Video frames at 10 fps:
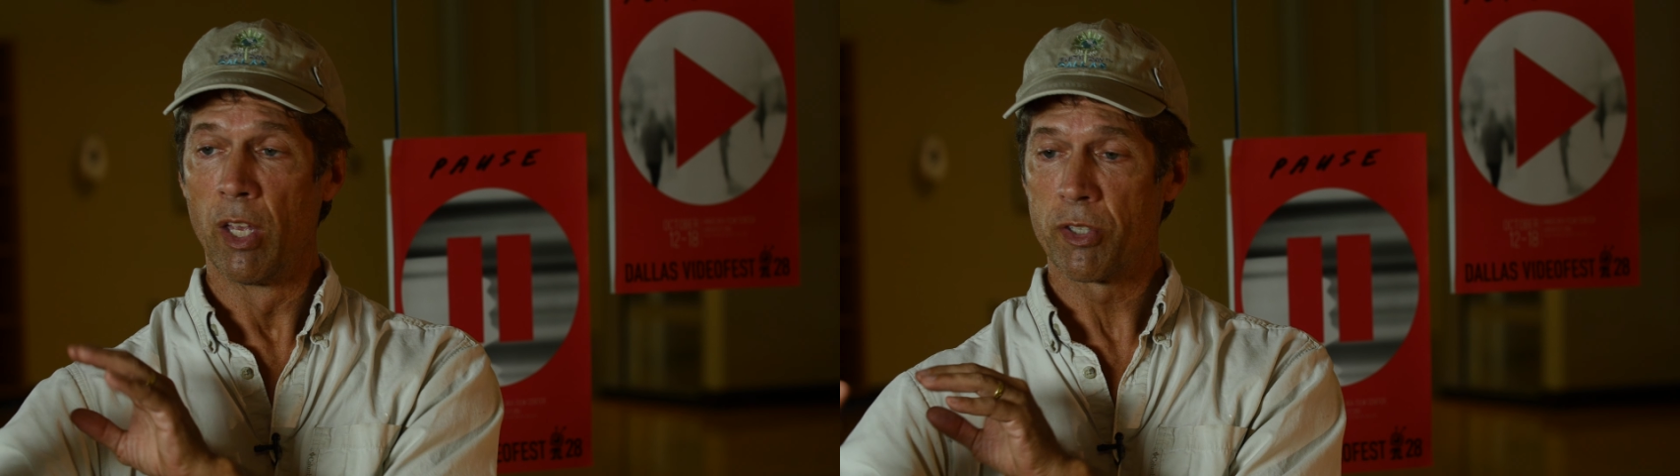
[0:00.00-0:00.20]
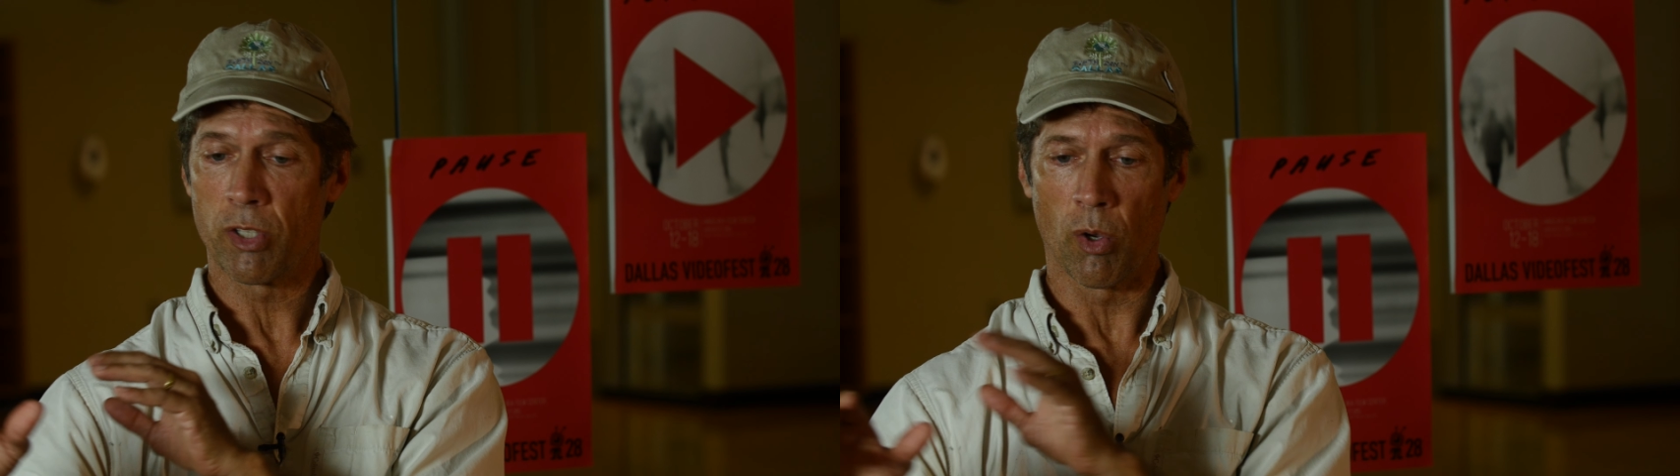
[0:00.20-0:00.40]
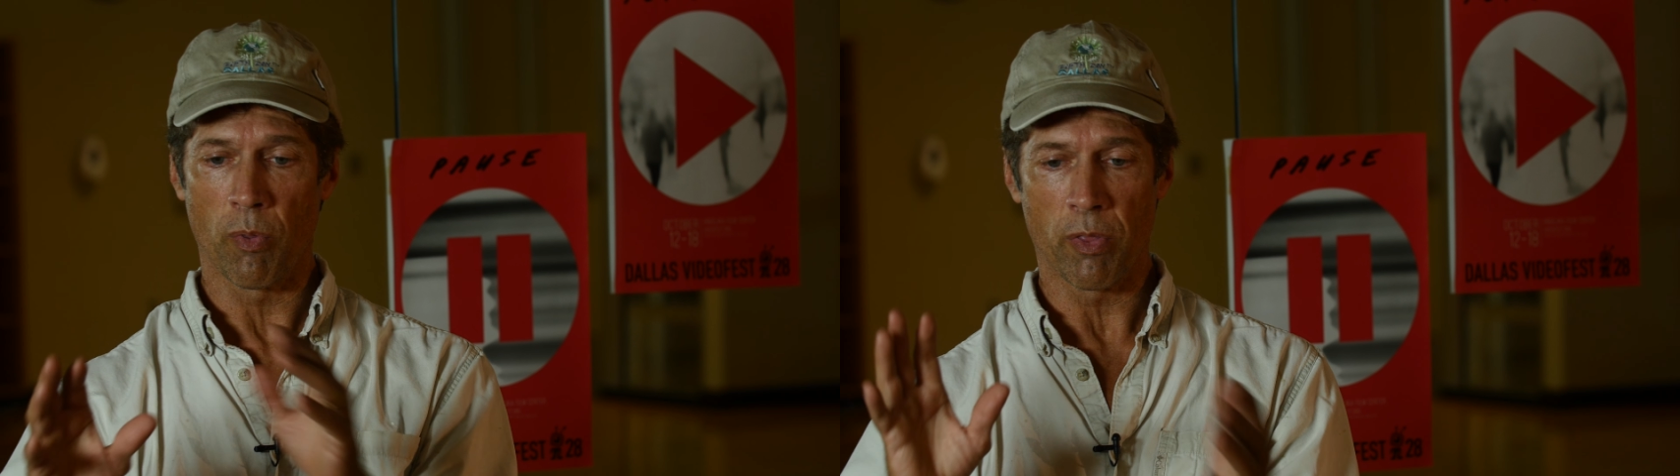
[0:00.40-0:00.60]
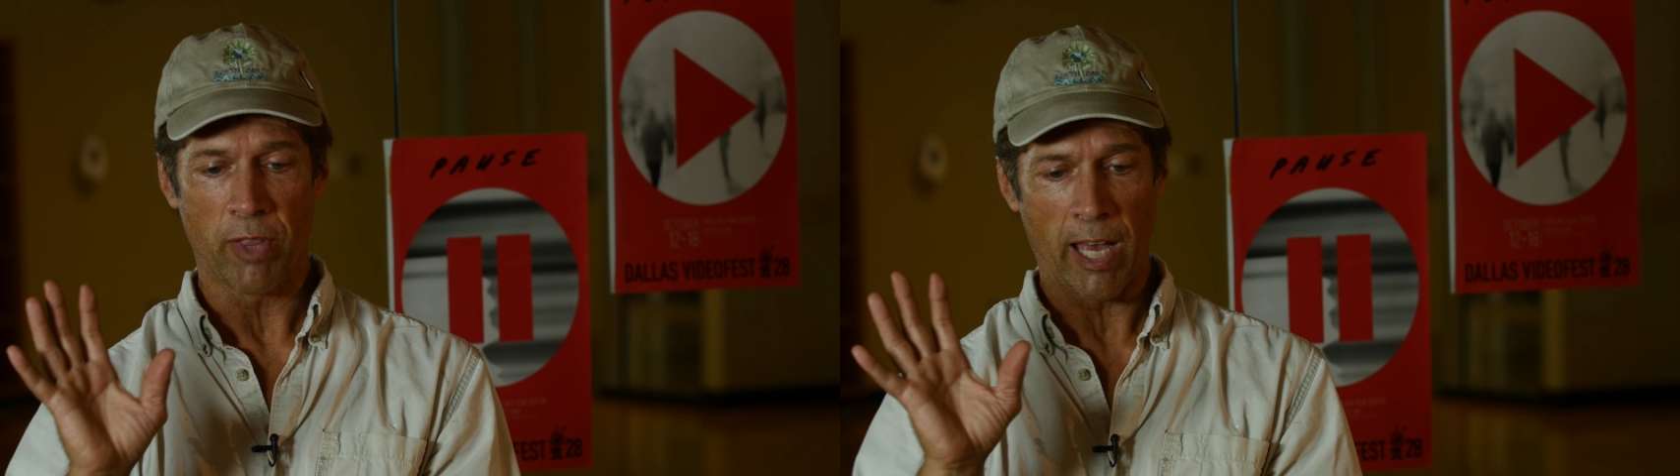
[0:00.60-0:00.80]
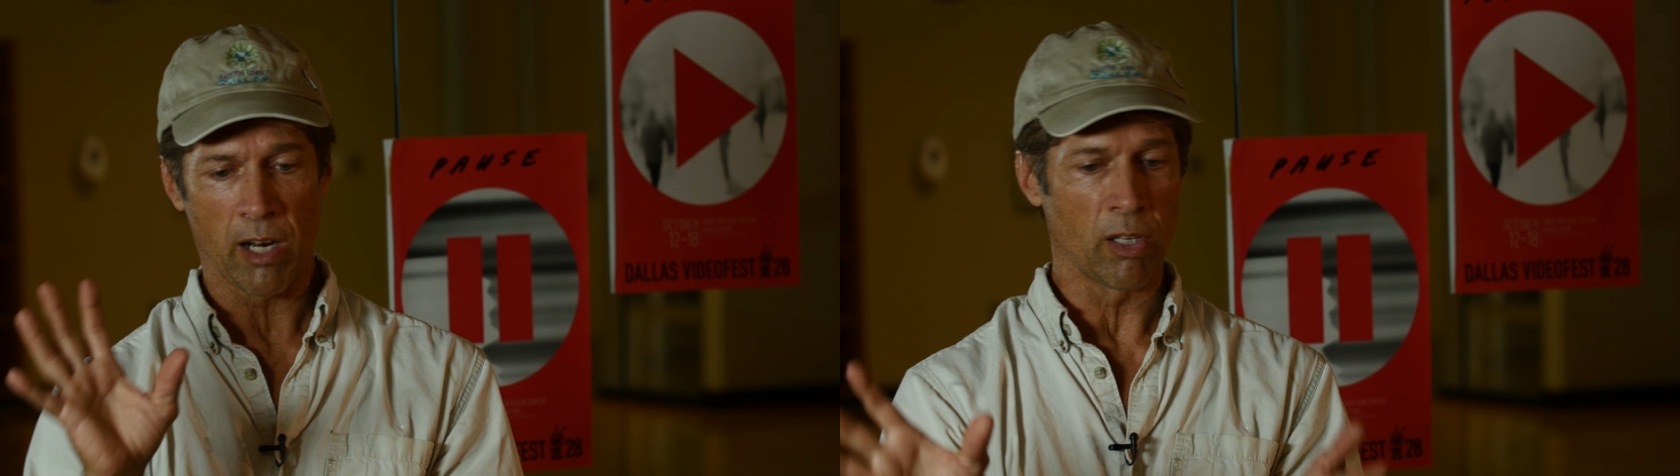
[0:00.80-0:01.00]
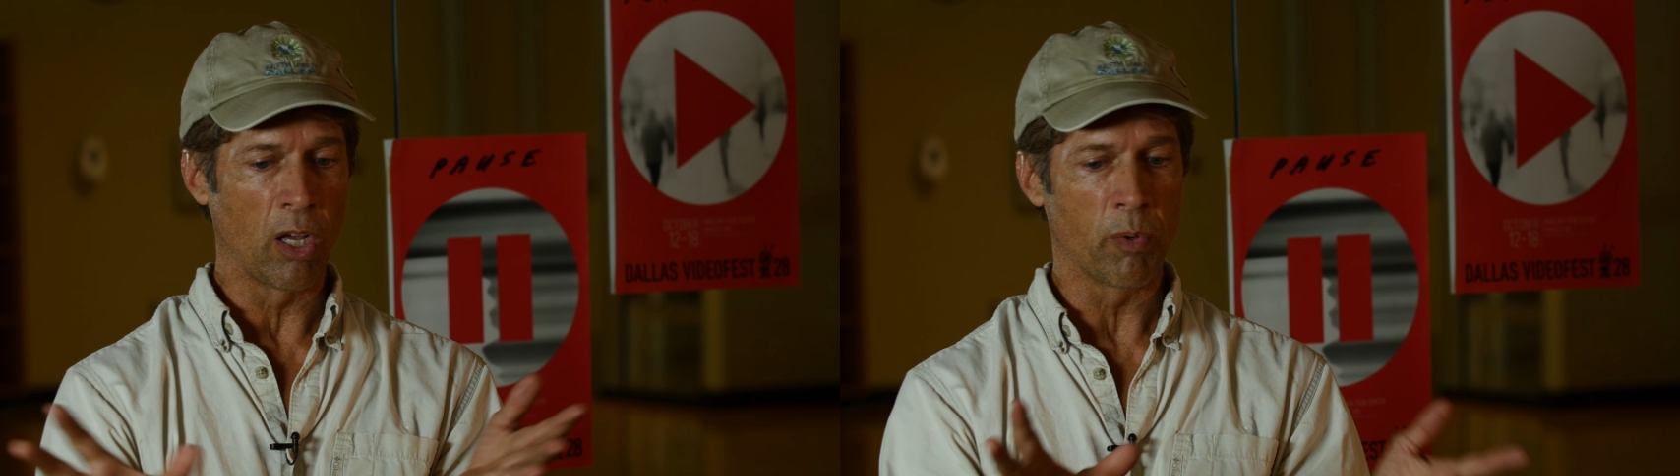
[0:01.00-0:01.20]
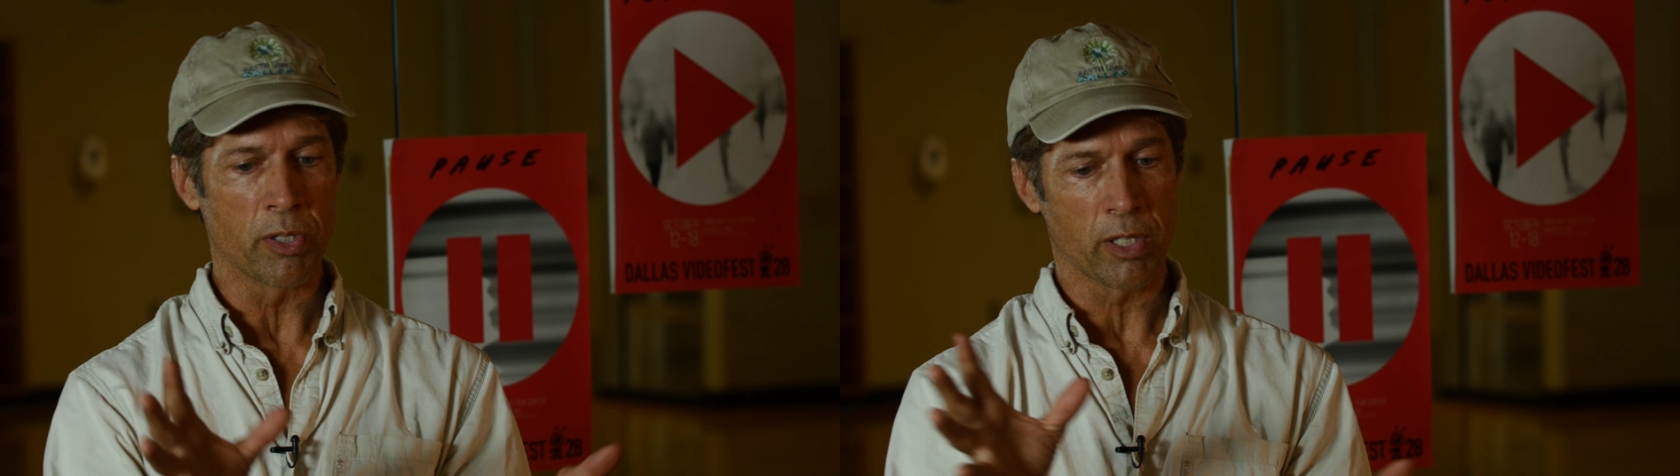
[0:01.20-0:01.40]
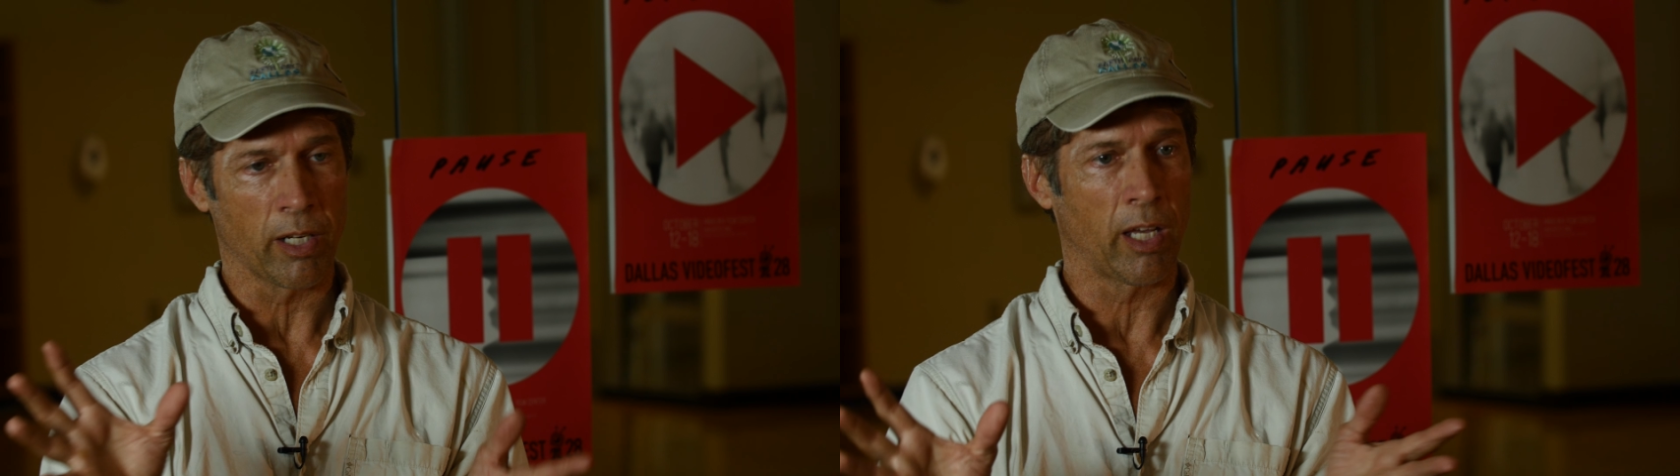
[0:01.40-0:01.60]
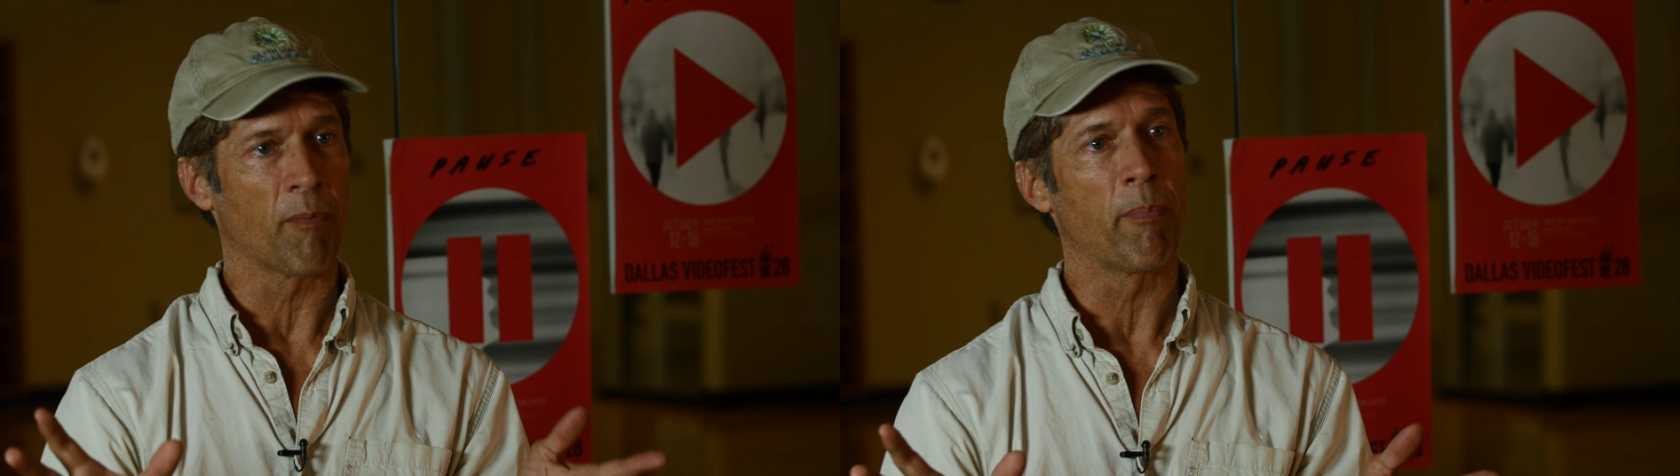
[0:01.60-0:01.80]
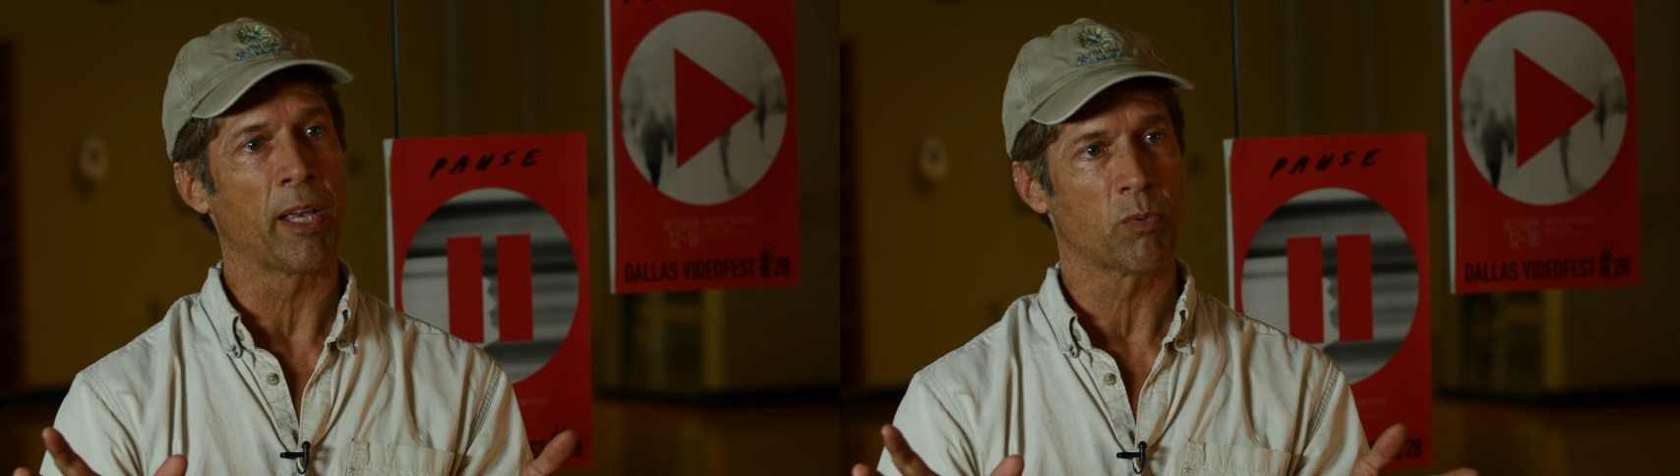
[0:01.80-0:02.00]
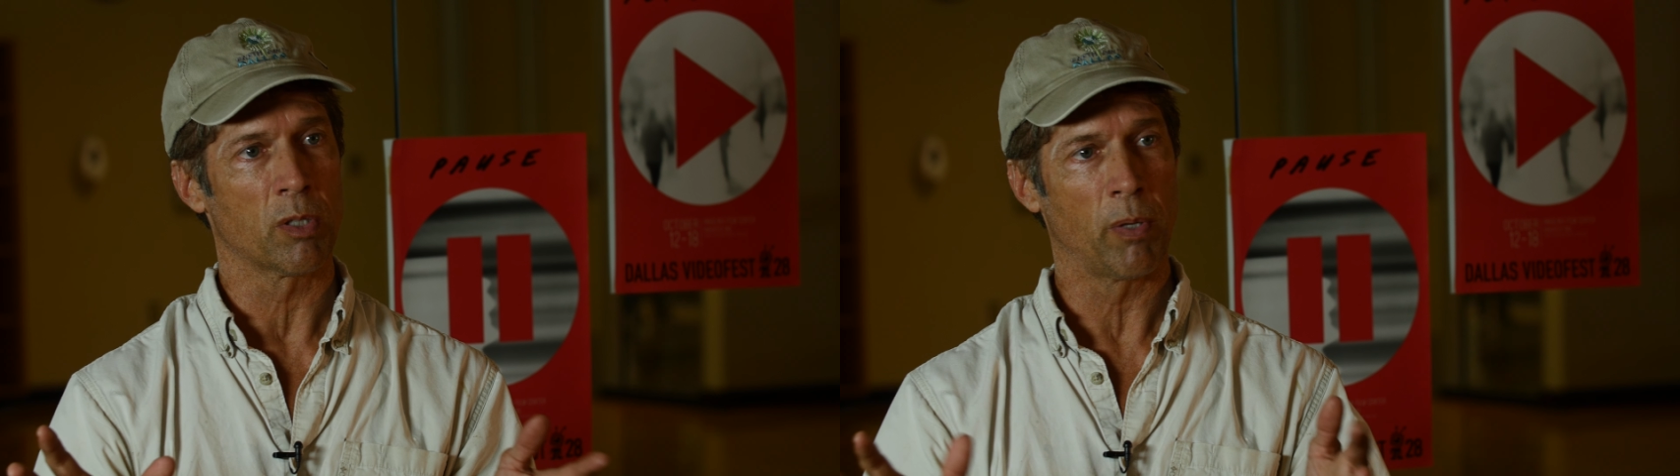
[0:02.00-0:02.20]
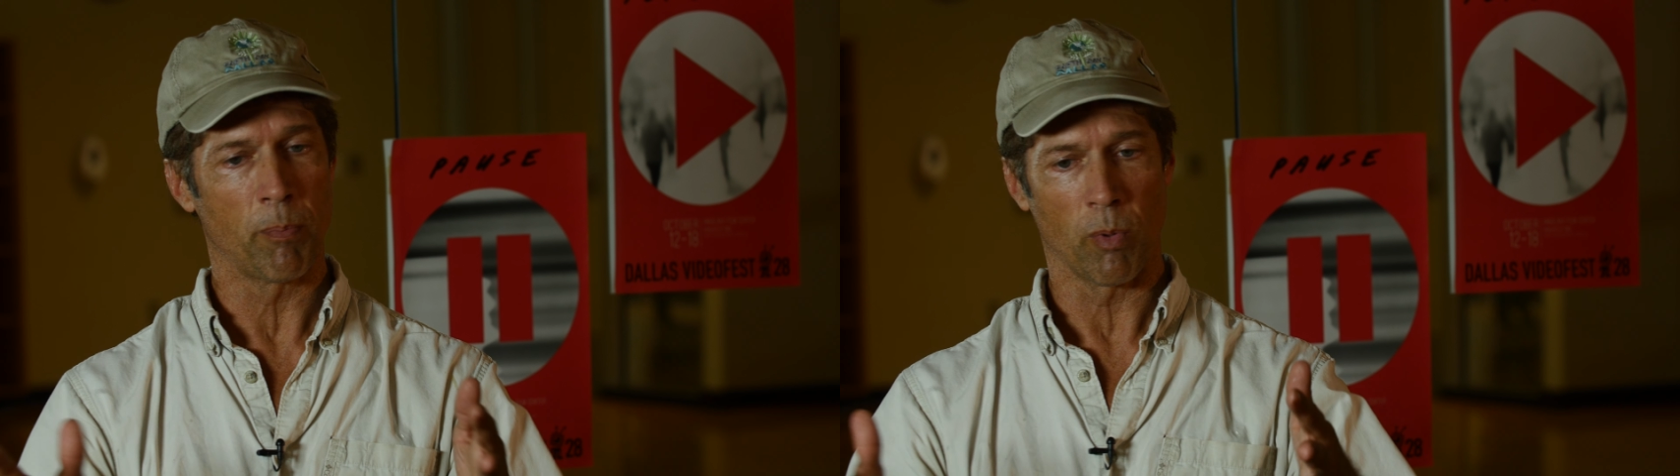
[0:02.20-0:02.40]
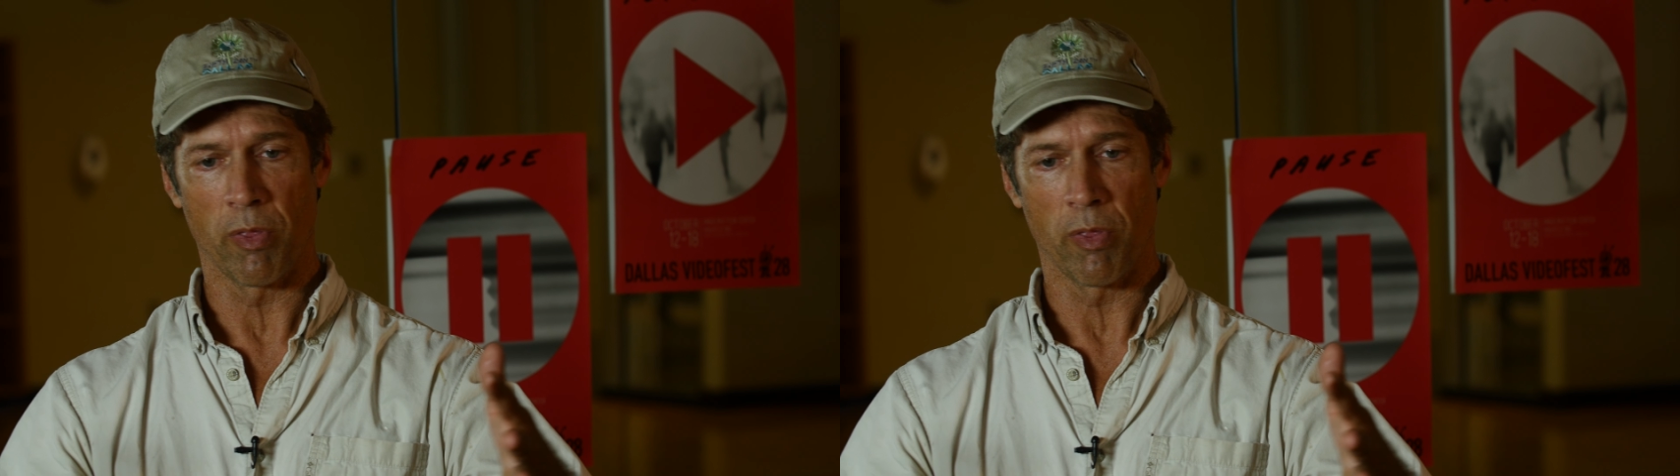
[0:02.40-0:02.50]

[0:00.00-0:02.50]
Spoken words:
So that alone is going to kind of mess with people.